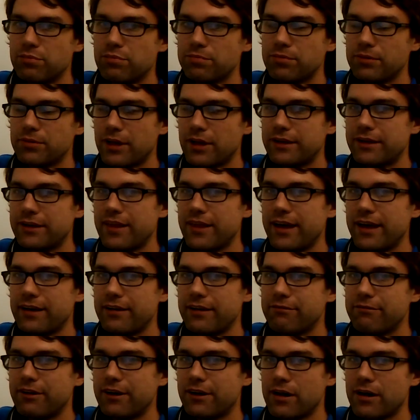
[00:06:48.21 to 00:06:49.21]
plug that
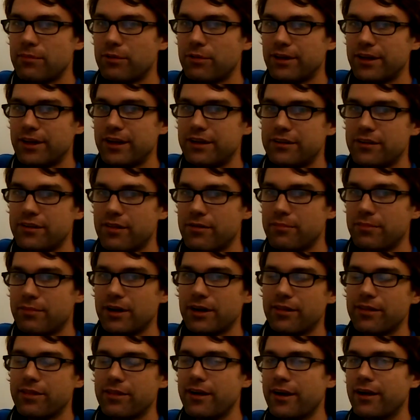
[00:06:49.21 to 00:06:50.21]
variable into the
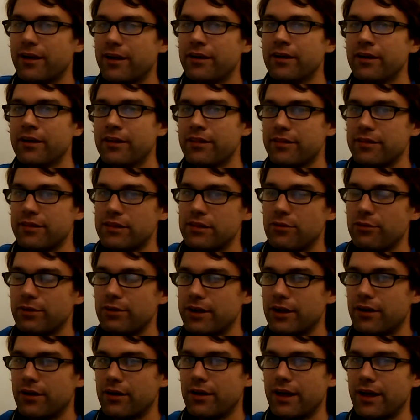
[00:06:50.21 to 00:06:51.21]
middle there, and you
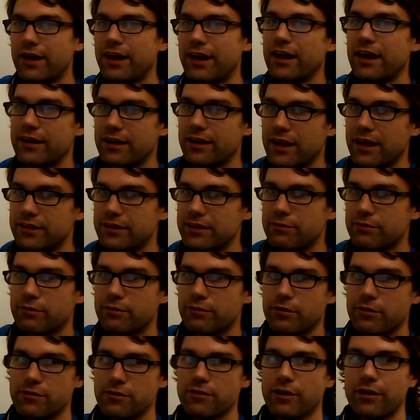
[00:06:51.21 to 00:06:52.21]
would, again, get
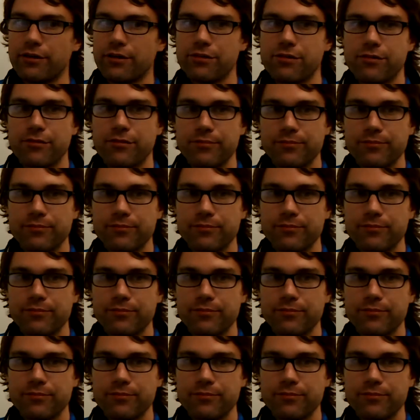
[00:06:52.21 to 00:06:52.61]
different results.